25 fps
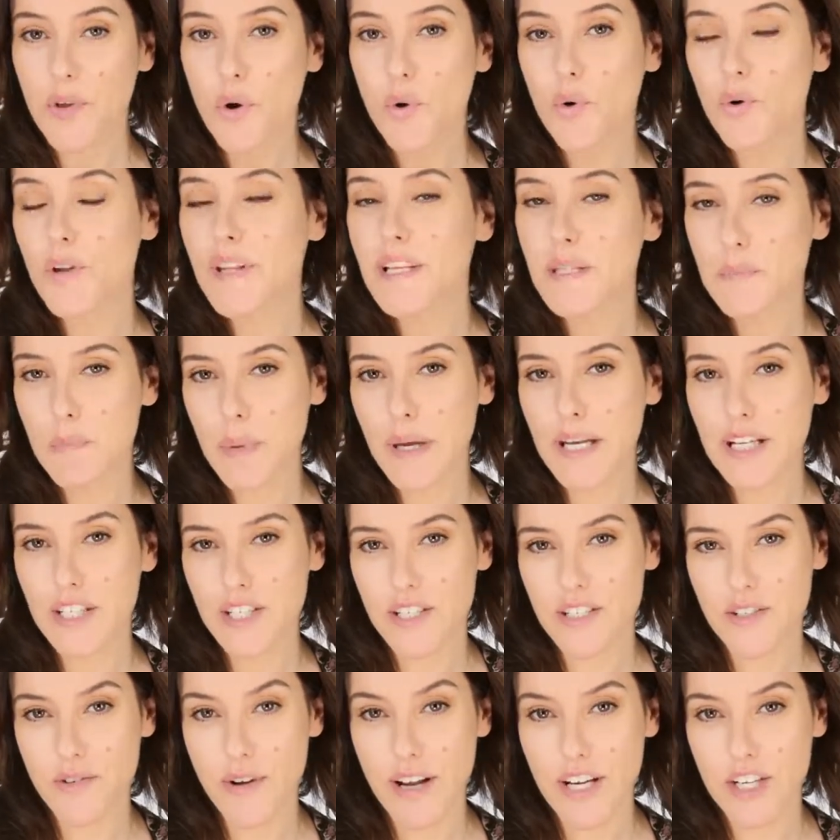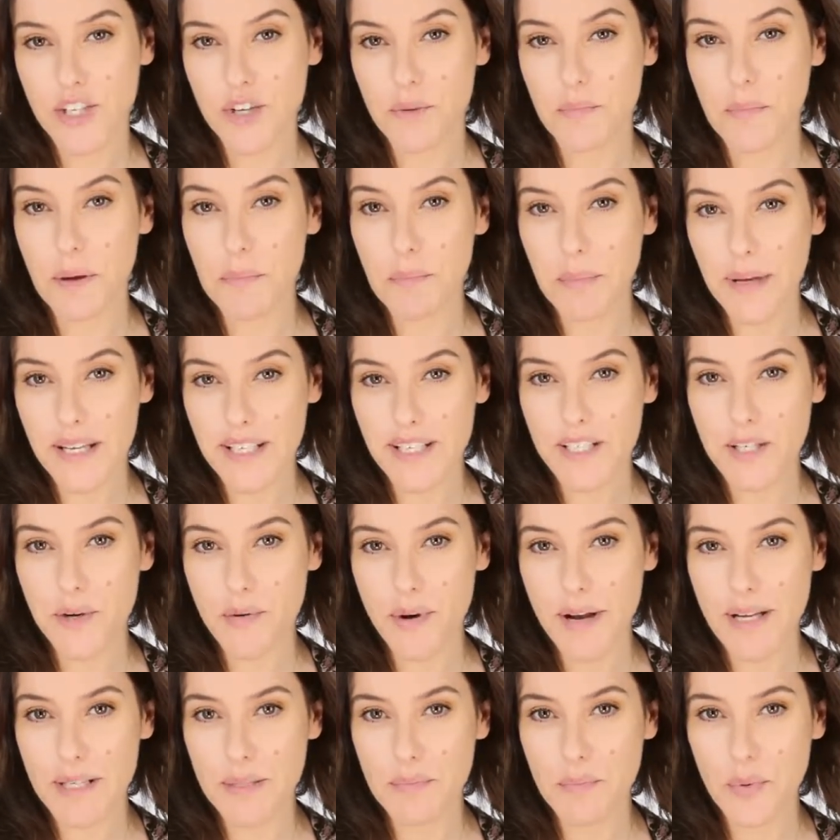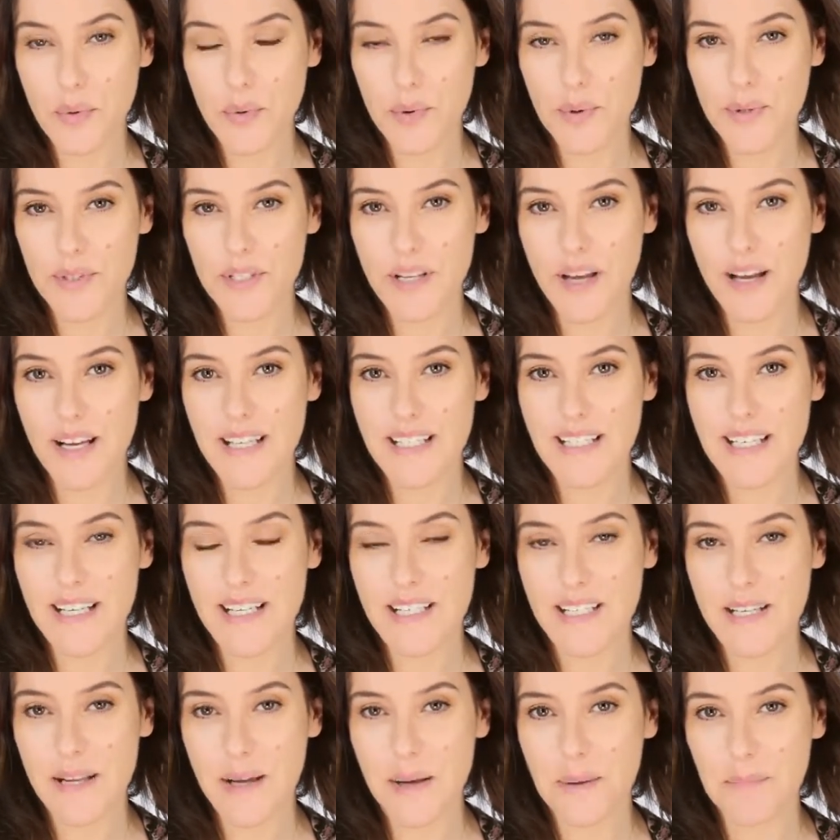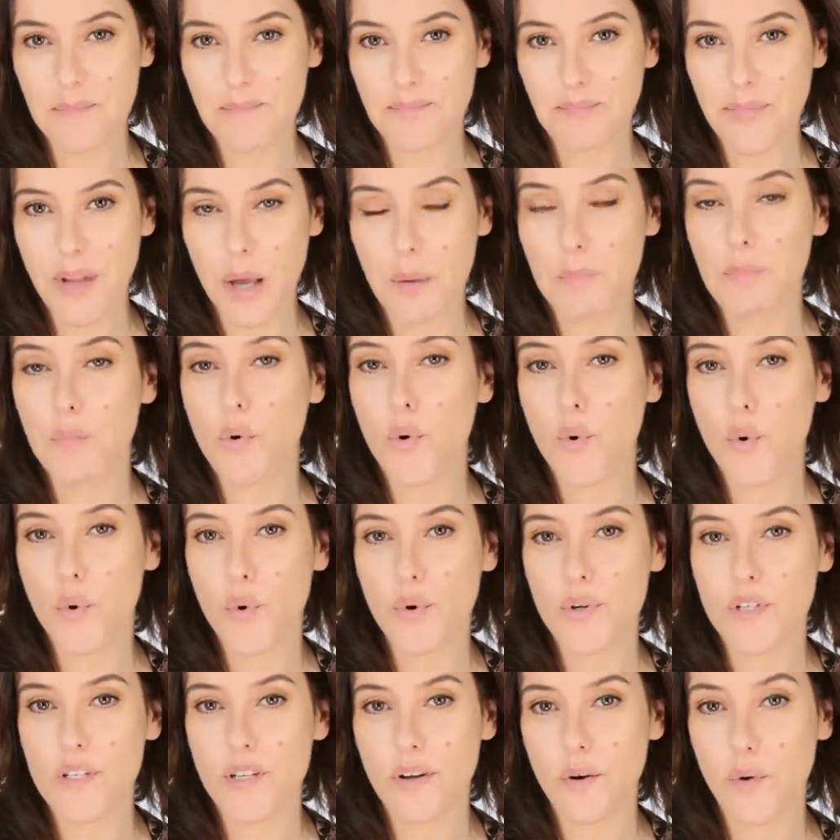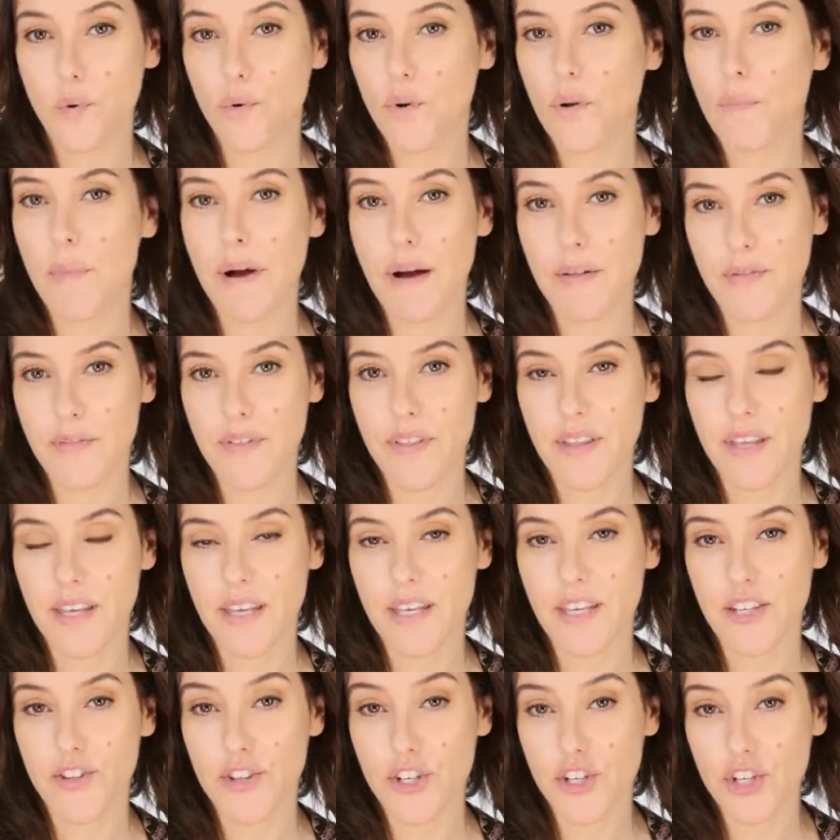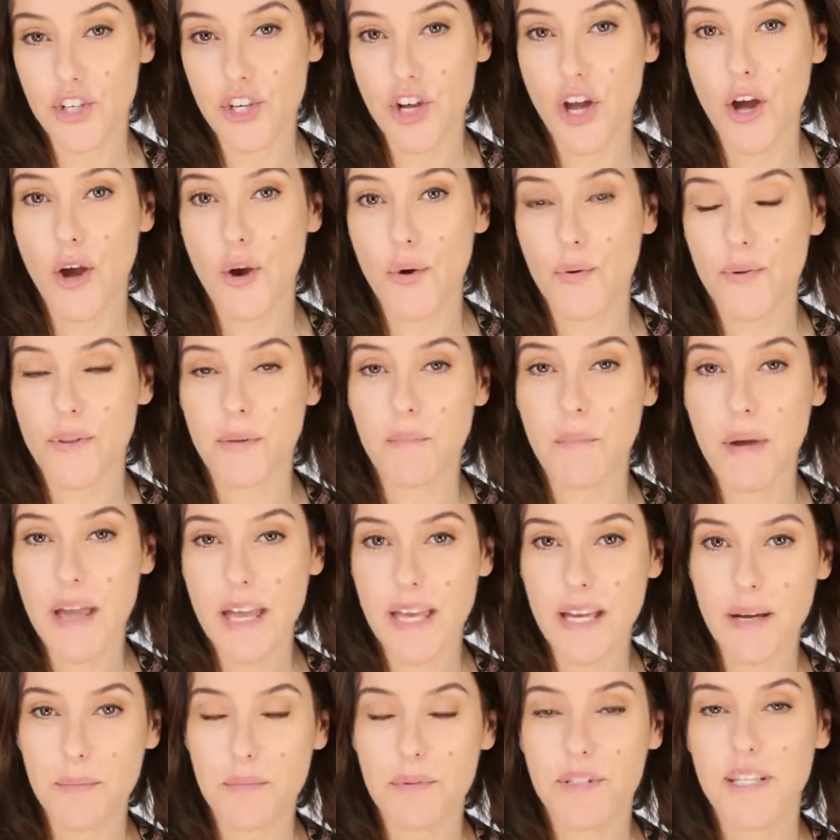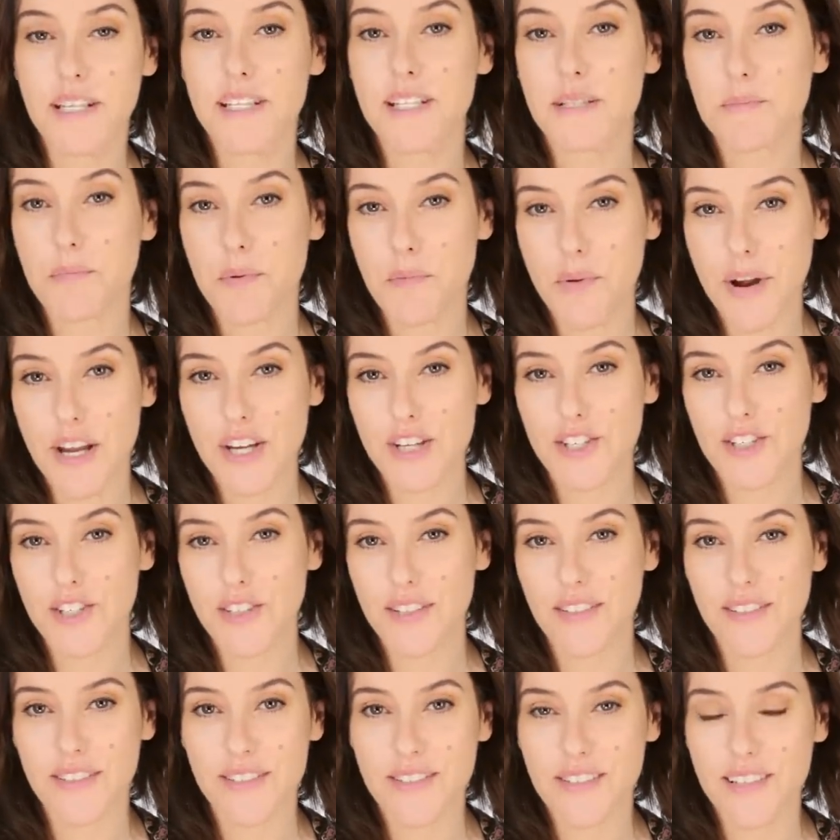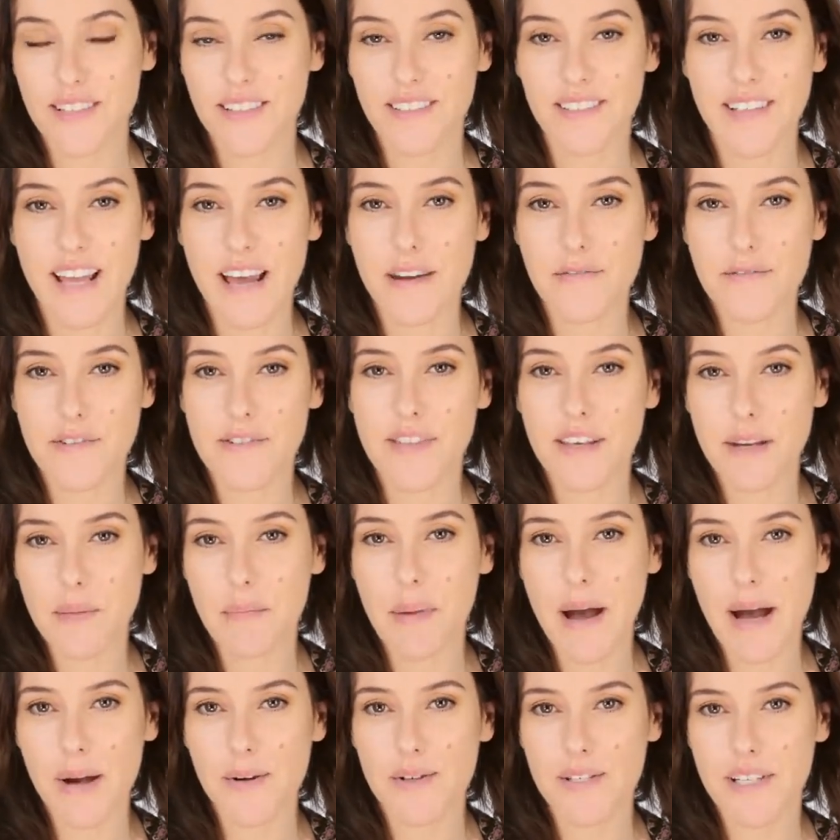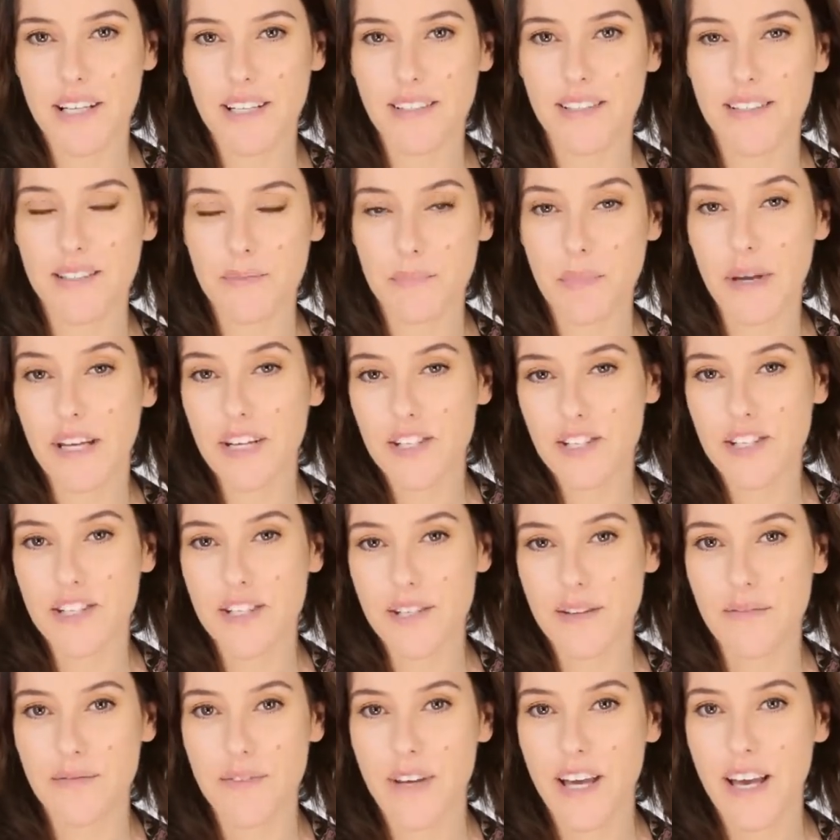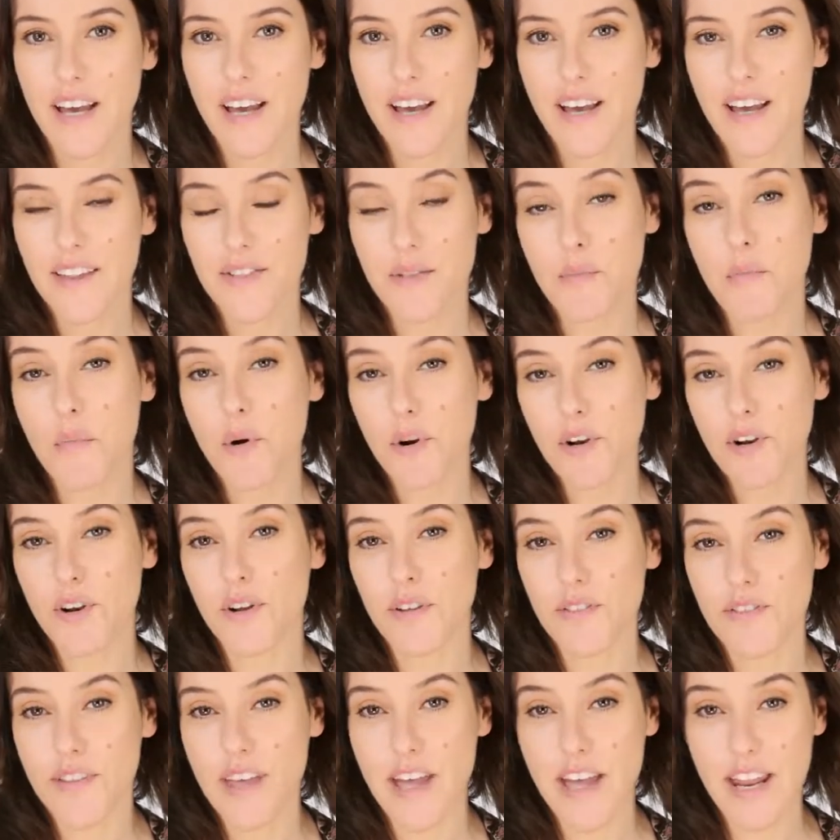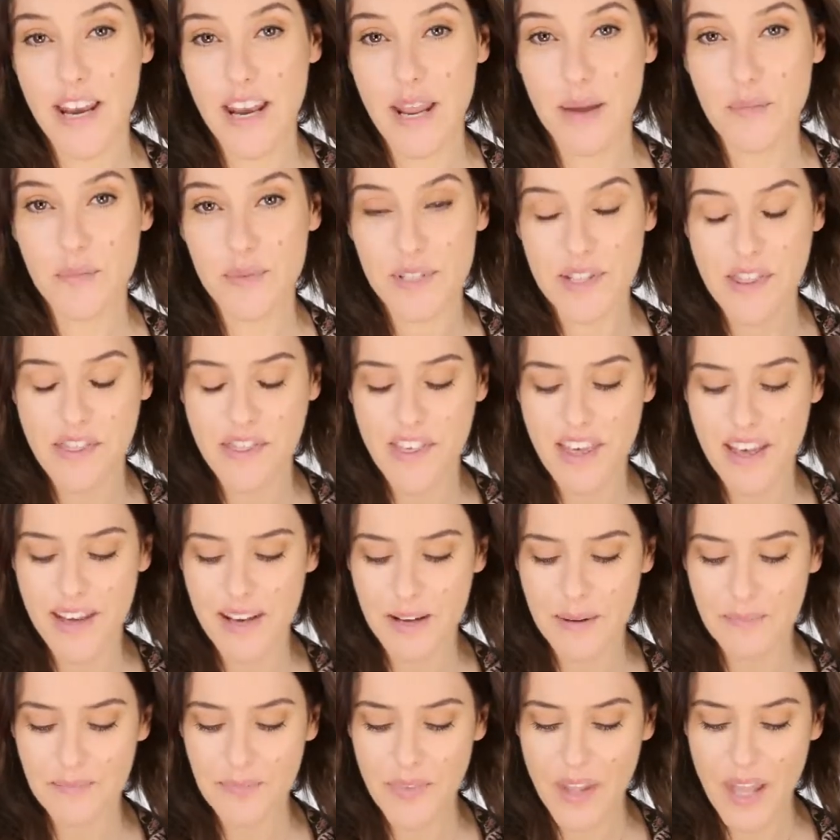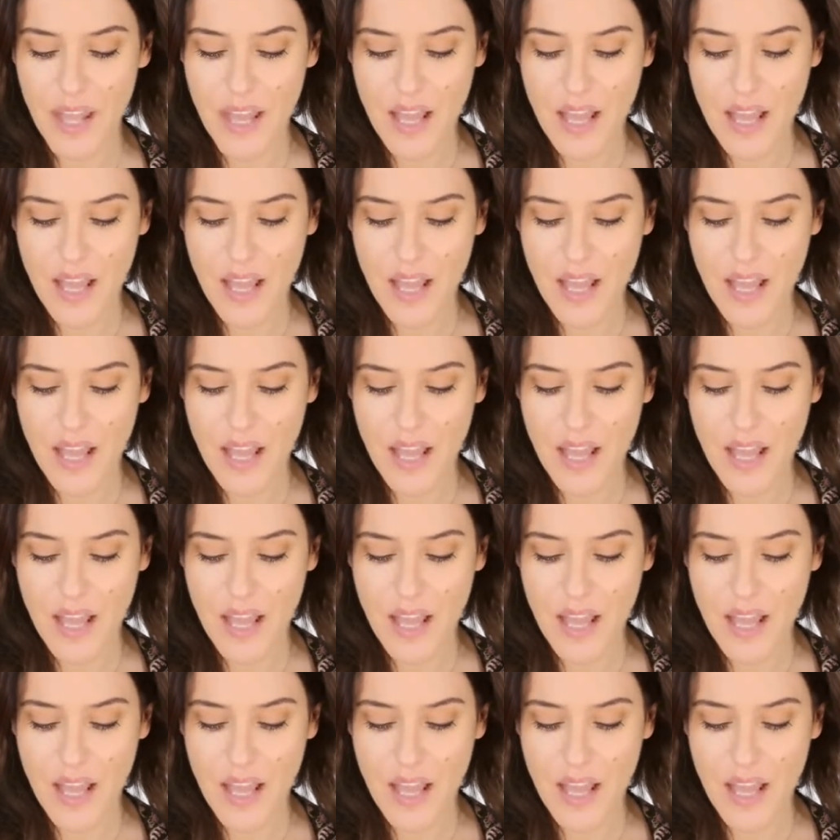All these pictures are actually on my Pinterest board. I did a board all about the show and the makeup and the inspirations and everything about it. And there's pictures of the model on there. Her name was Thea.